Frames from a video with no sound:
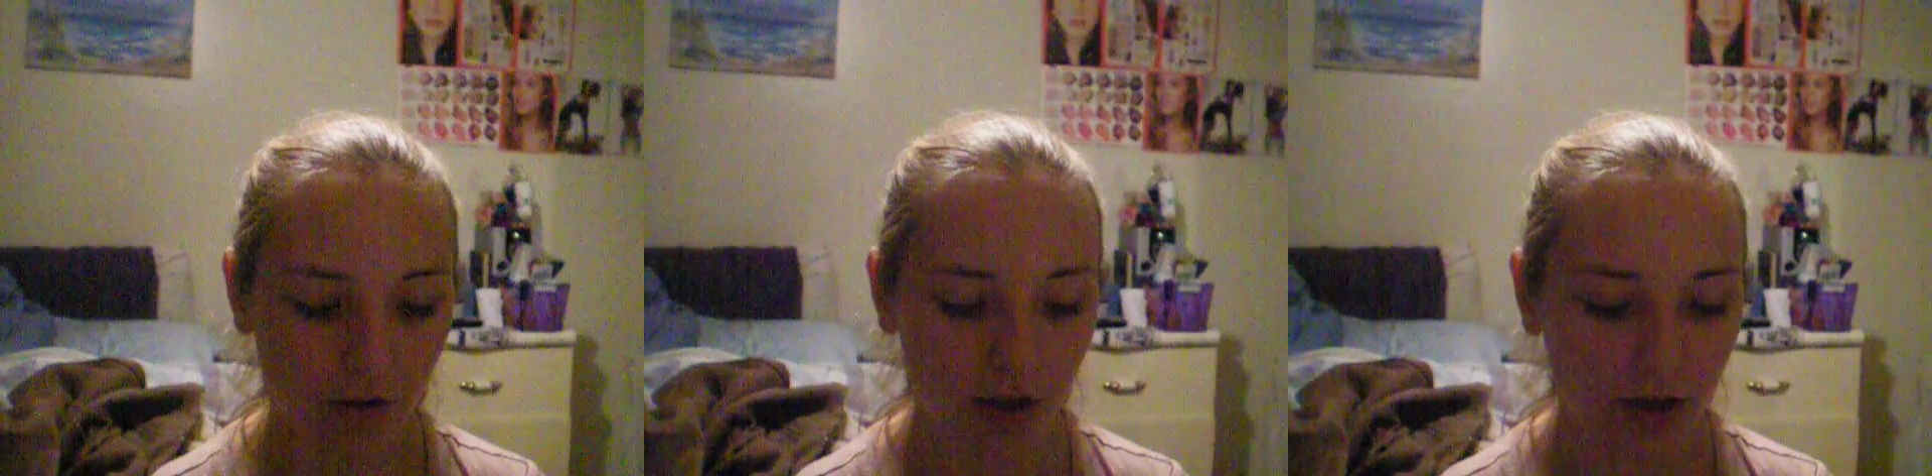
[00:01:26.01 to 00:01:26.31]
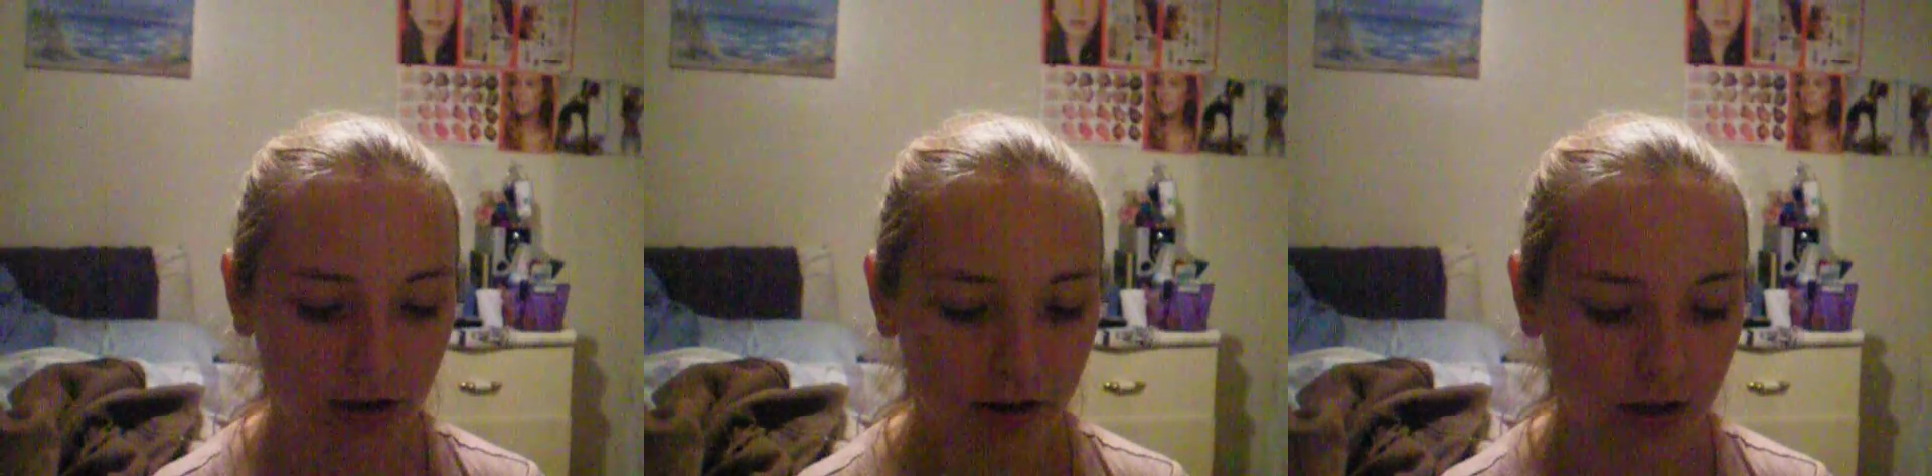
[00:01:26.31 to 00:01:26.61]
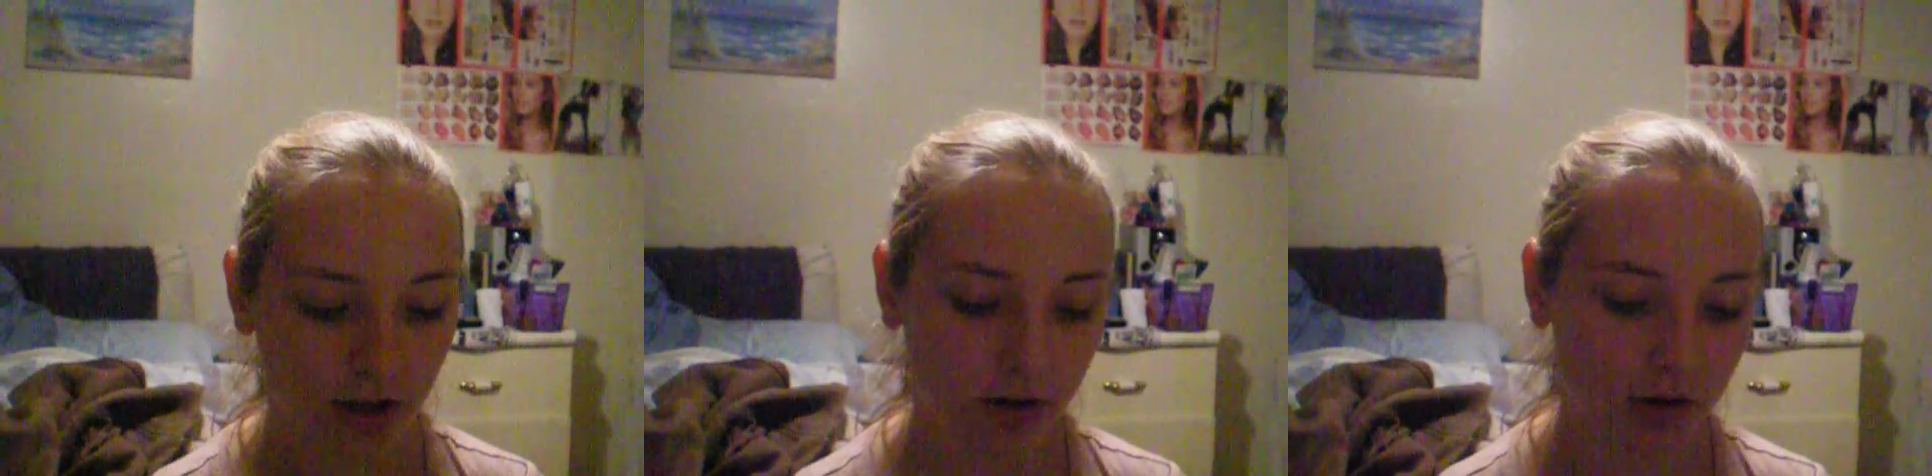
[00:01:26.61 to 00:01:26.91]
and
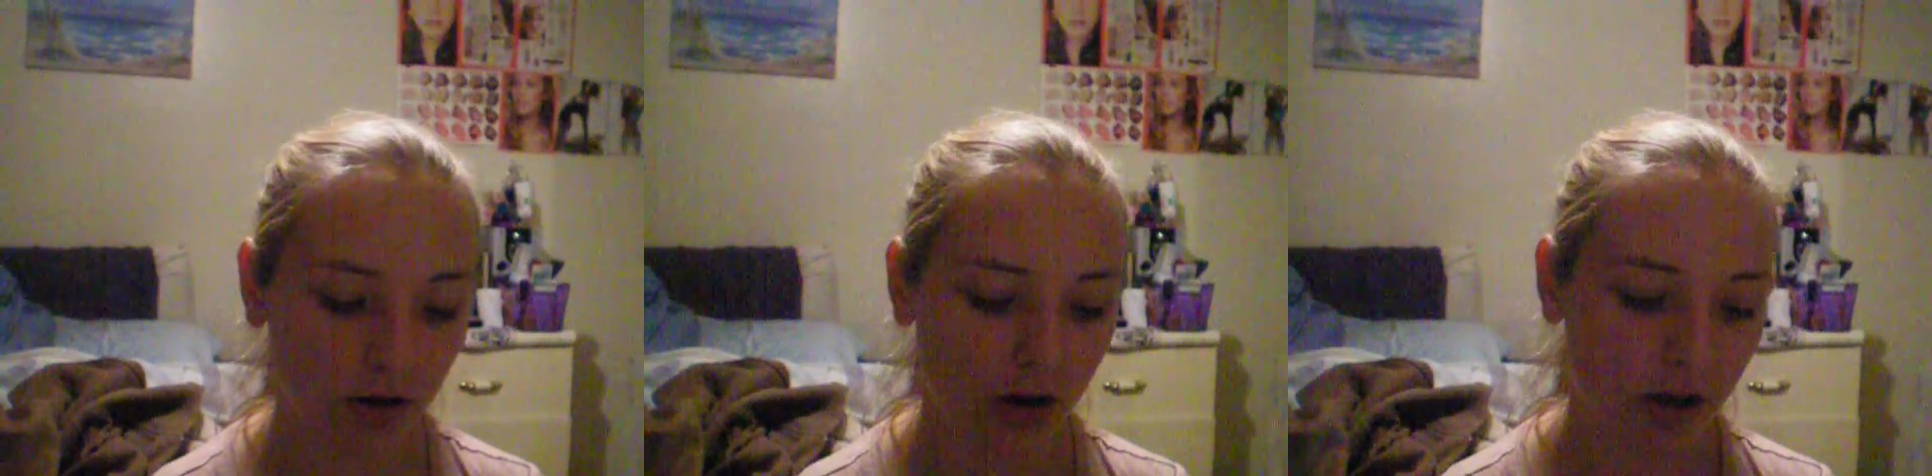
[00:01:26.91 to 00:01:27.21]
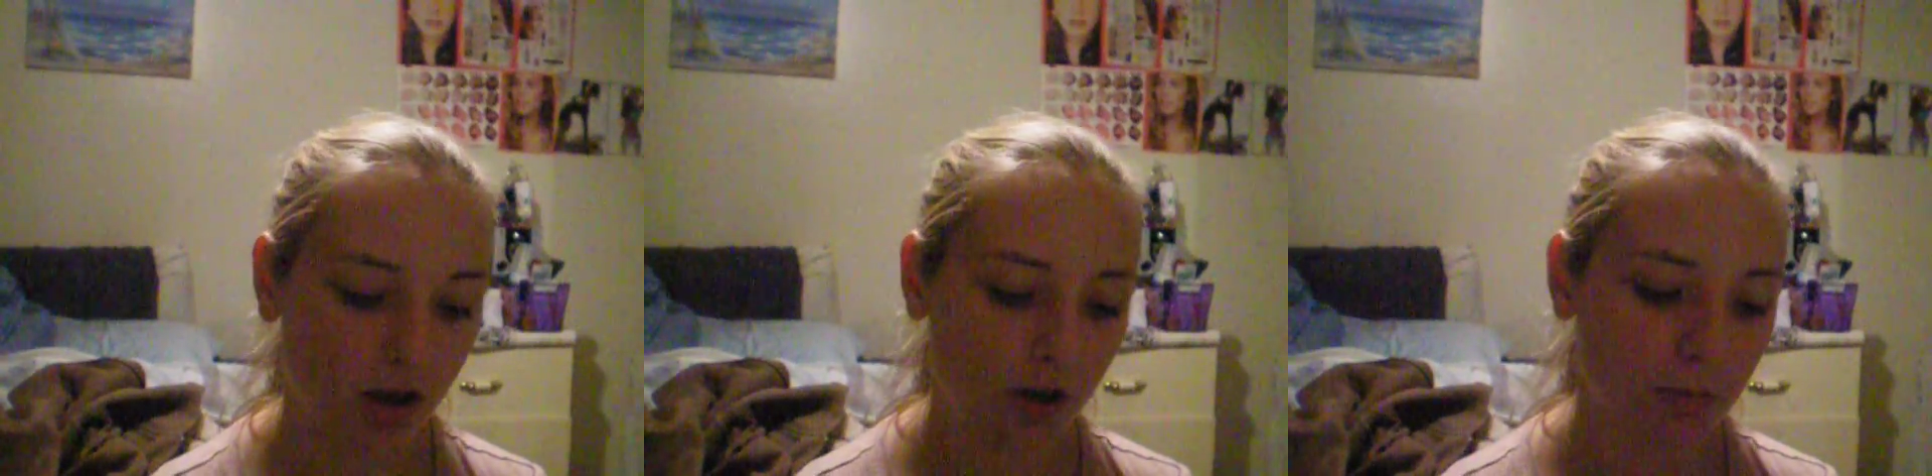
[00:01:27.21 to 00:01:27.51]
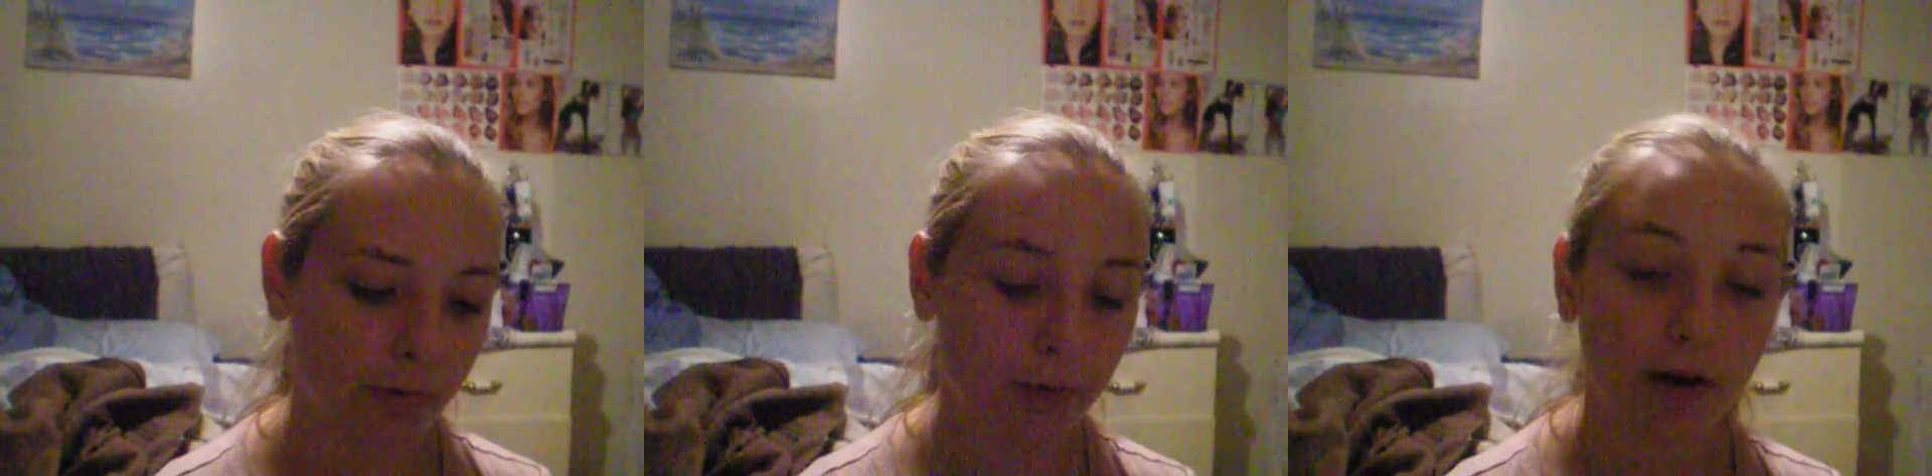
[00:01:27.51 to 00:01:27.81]
your
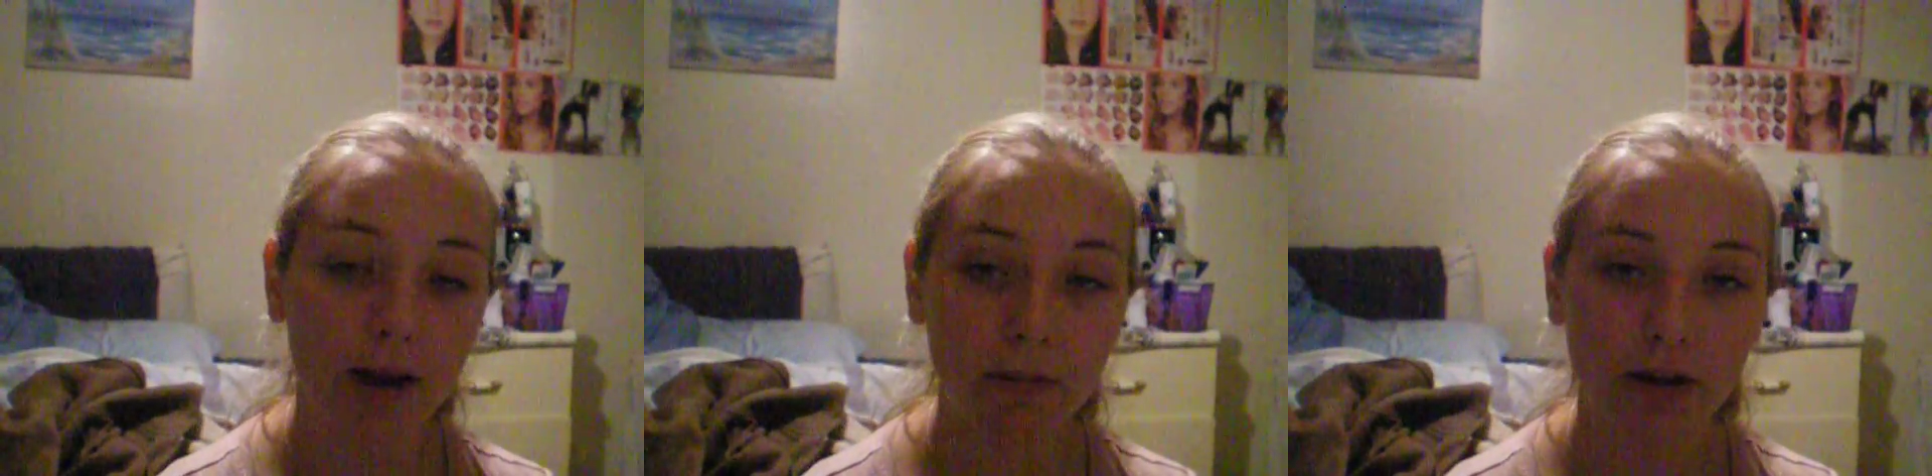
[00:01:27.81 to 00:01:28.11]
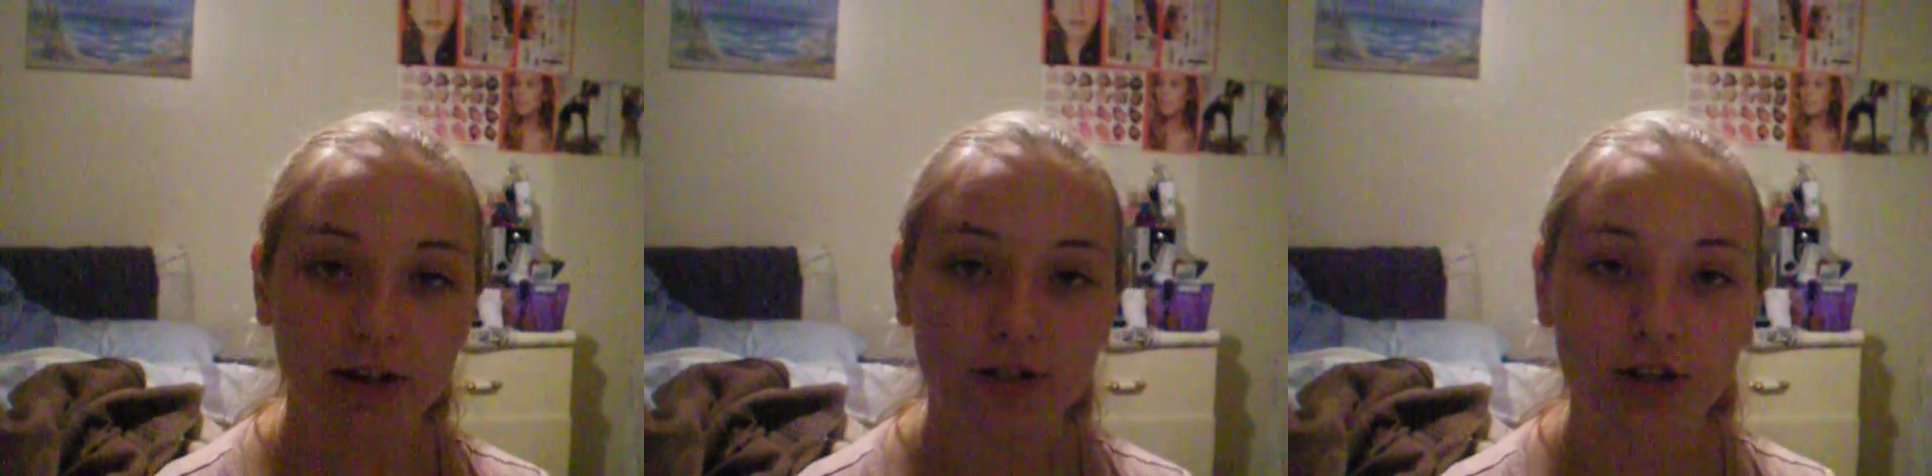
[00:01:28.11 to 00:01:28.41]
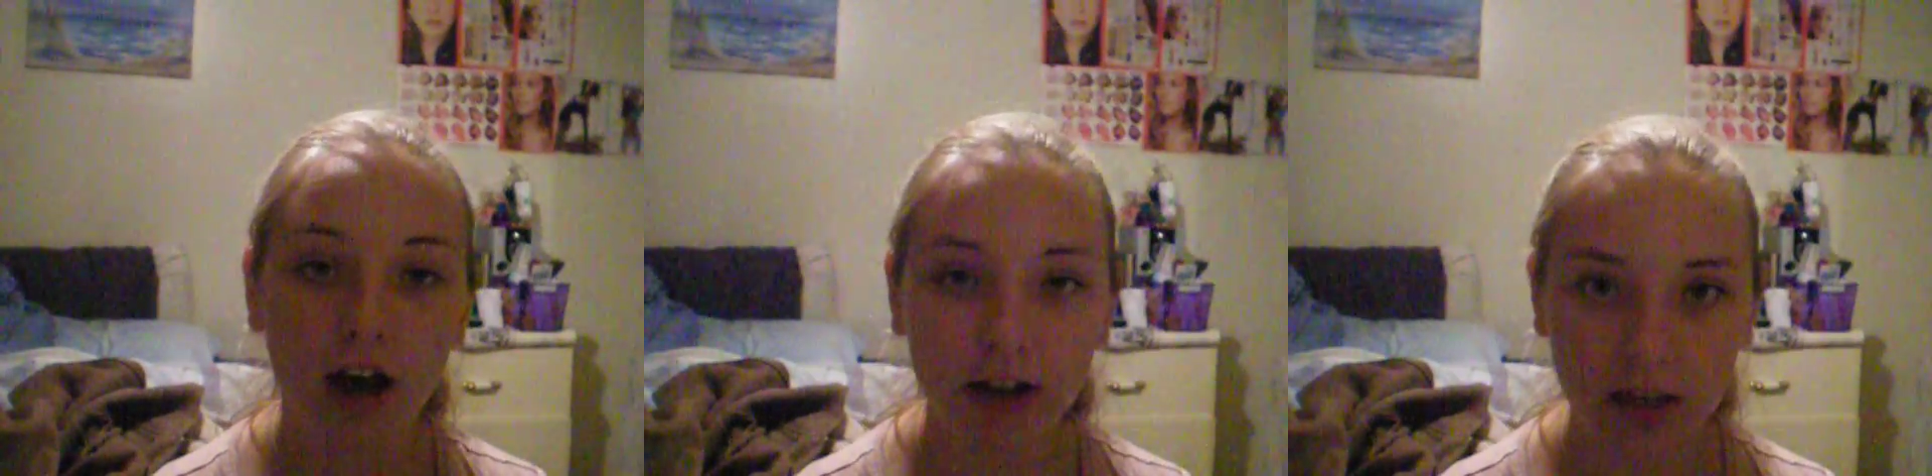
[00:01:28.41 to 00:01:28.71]
primary
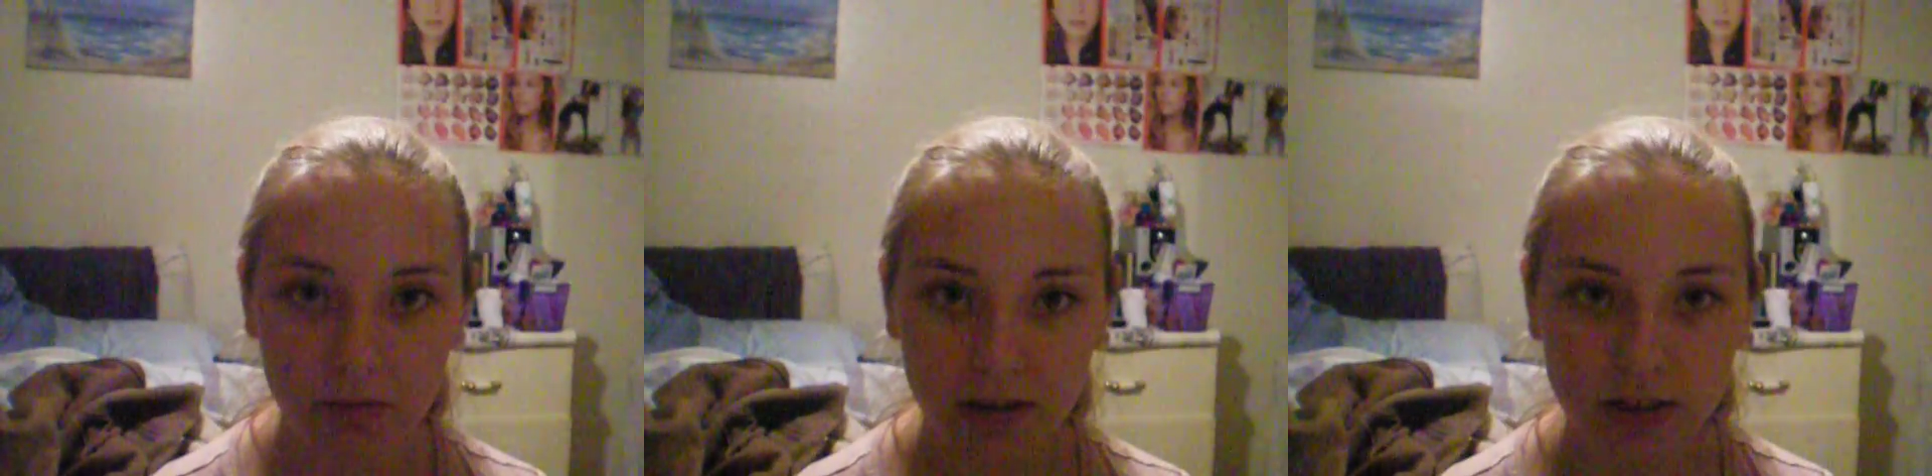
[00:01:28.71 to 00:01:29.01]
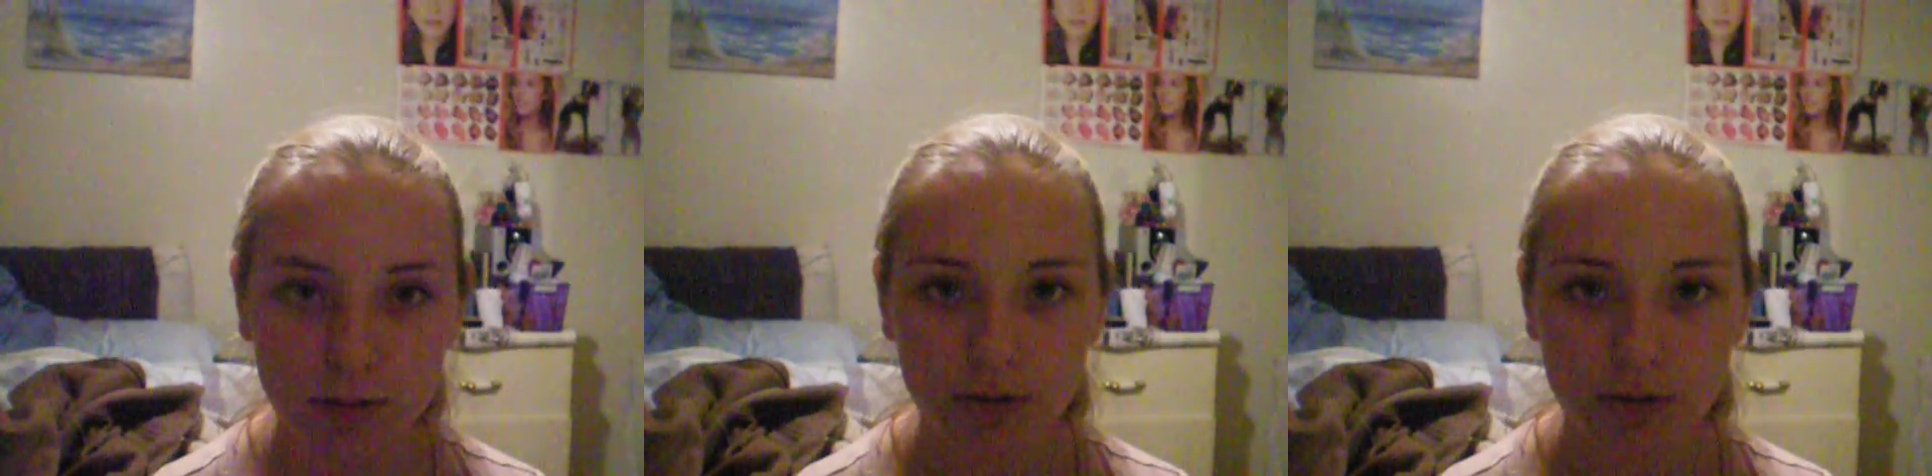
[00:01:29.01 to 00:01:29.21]
documents,